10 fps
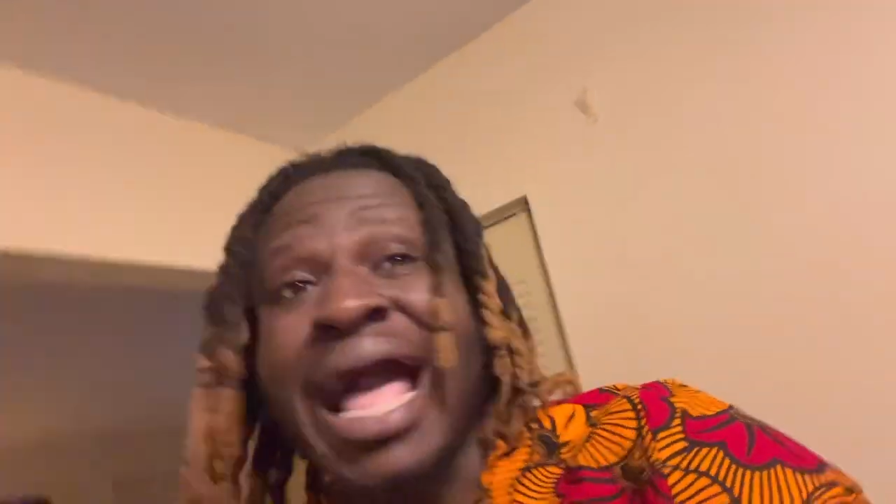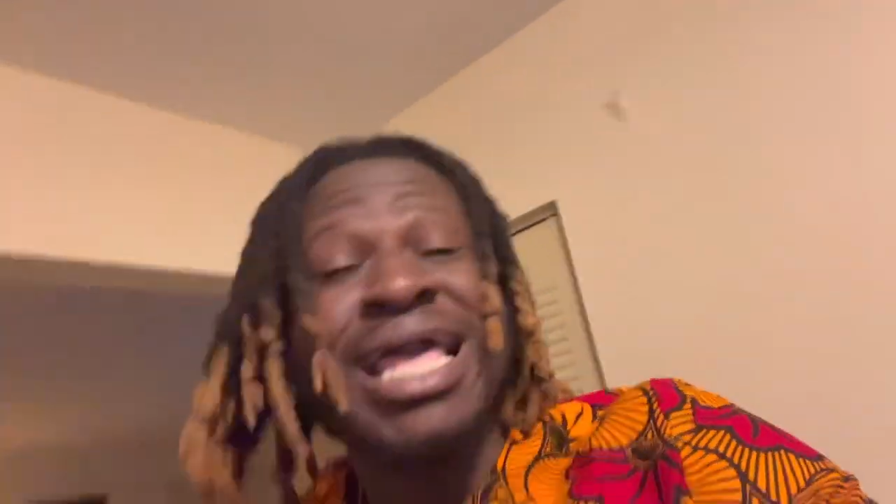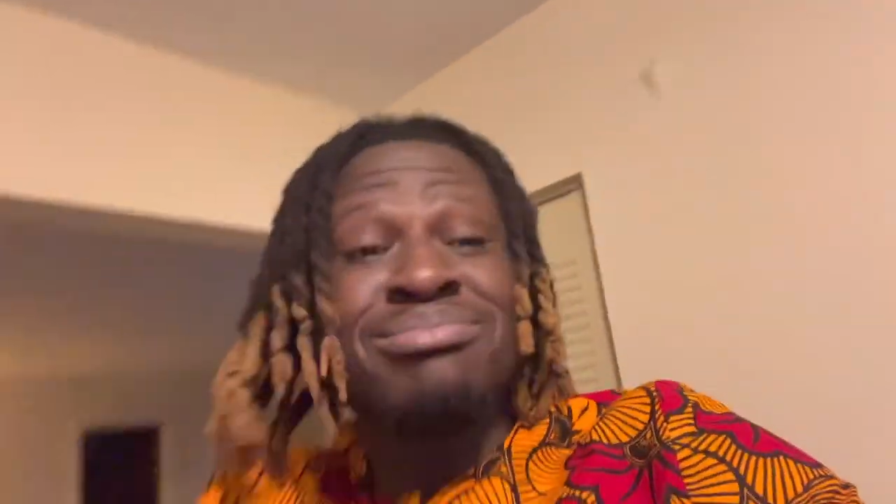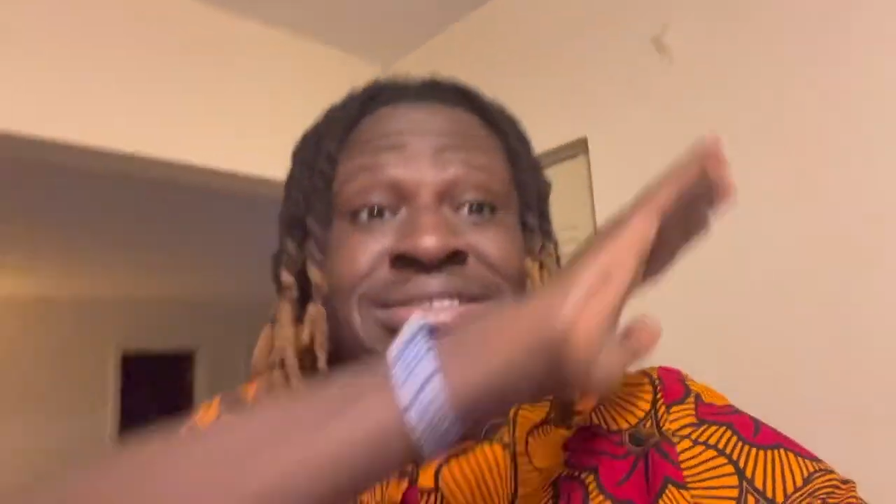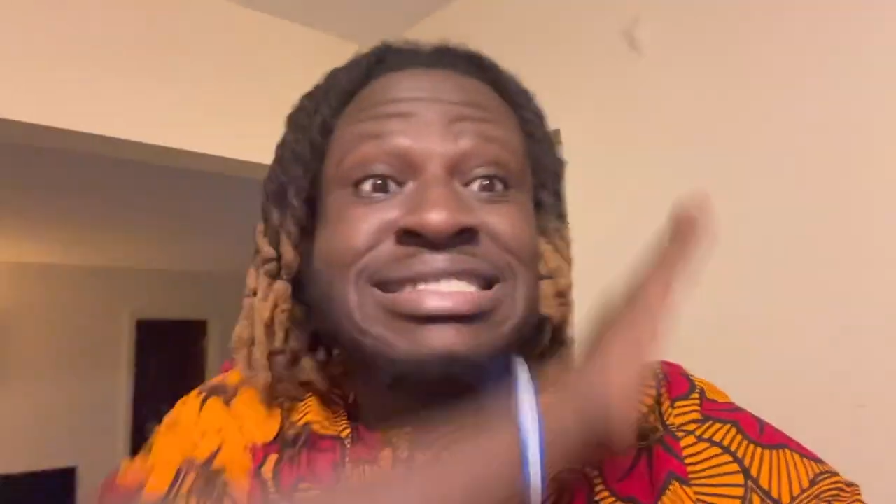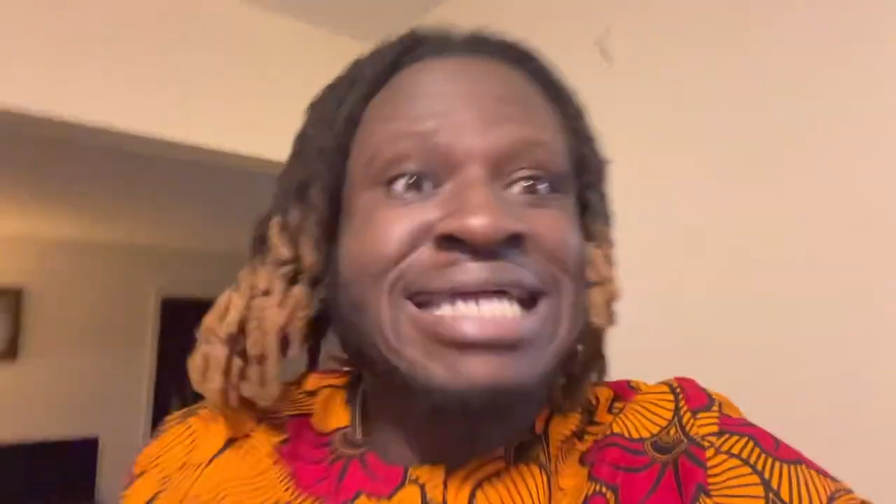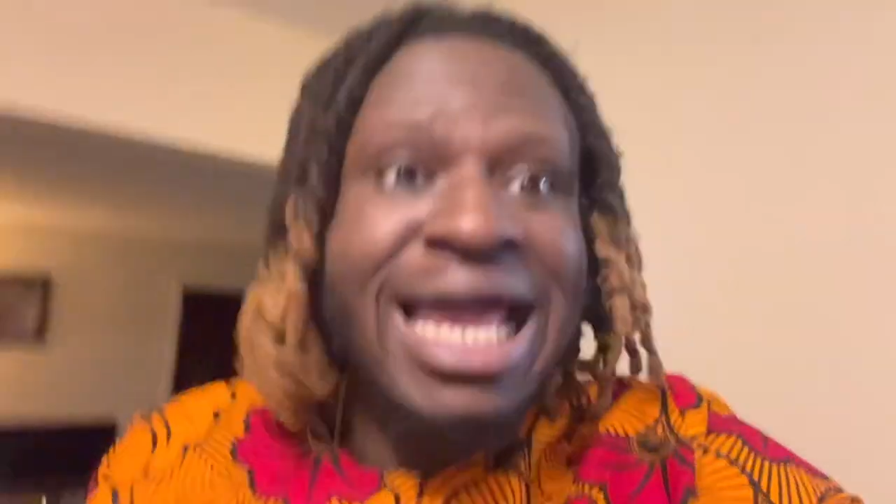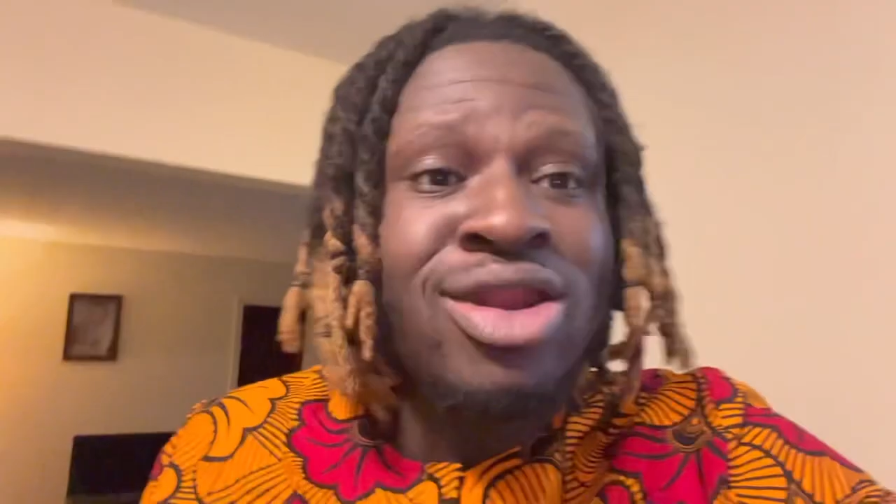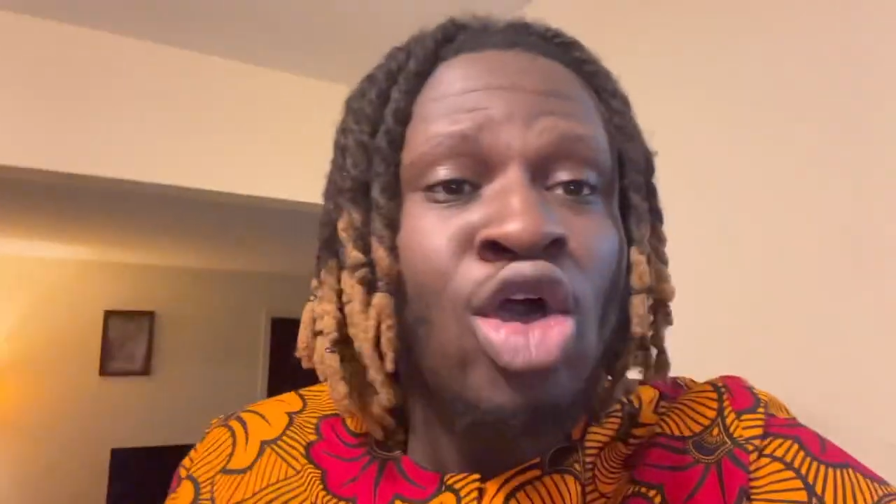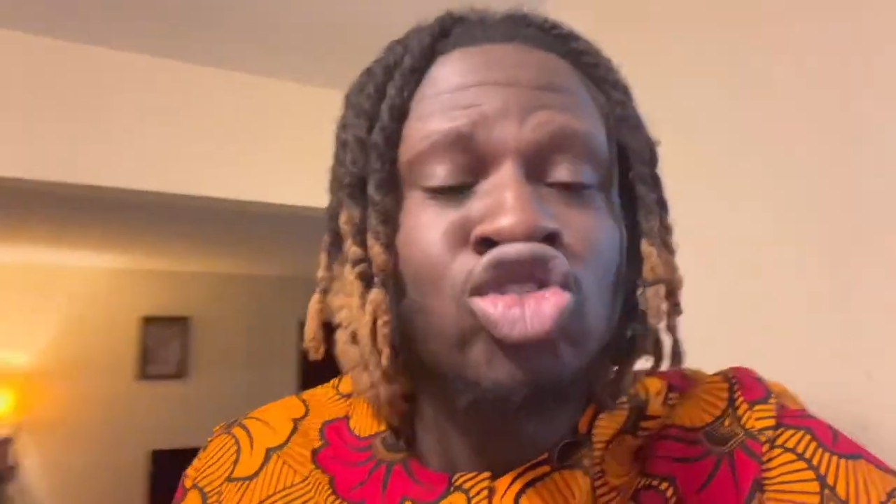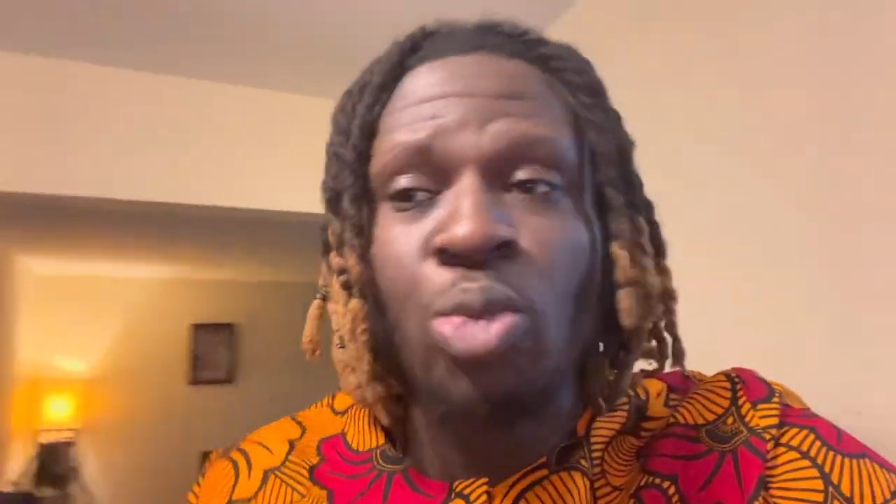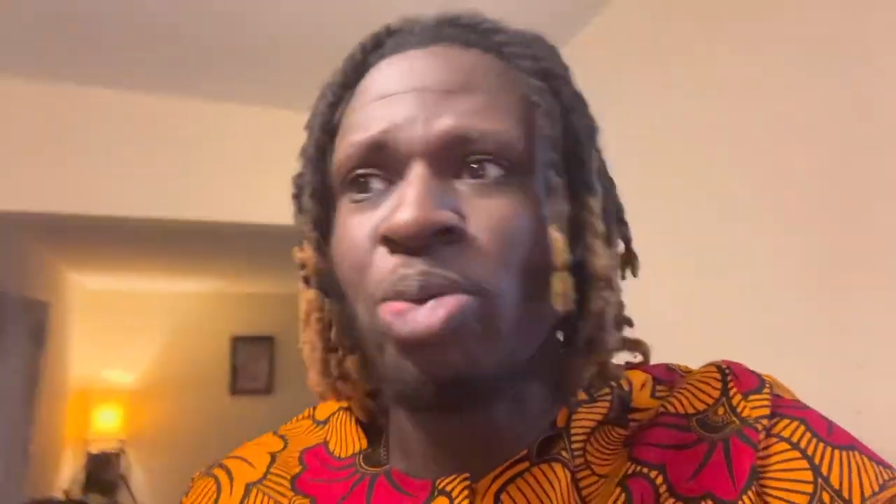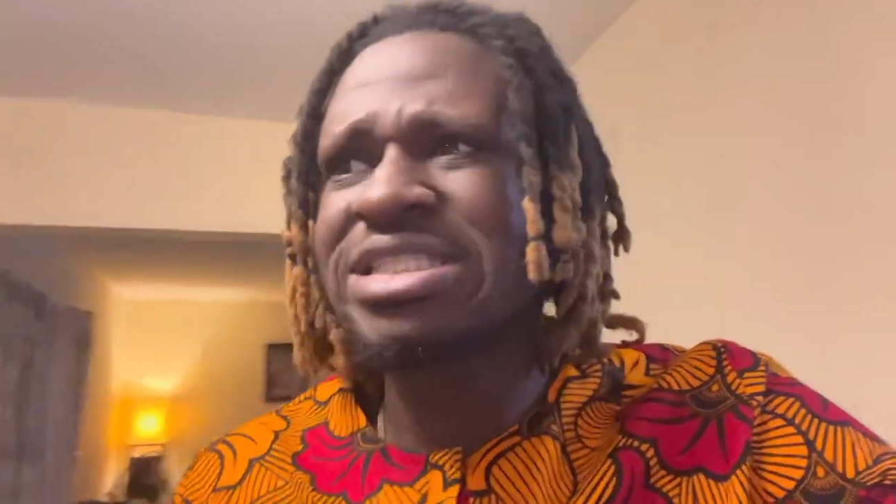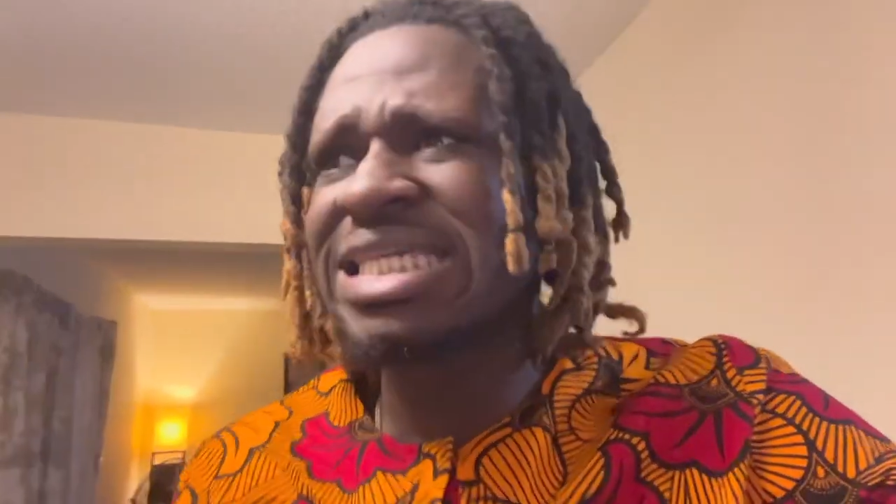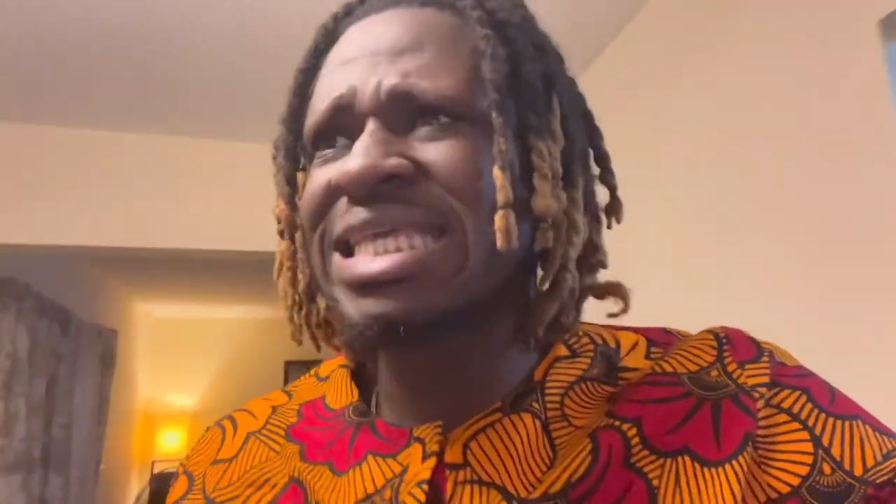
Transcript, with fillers: I am done supporting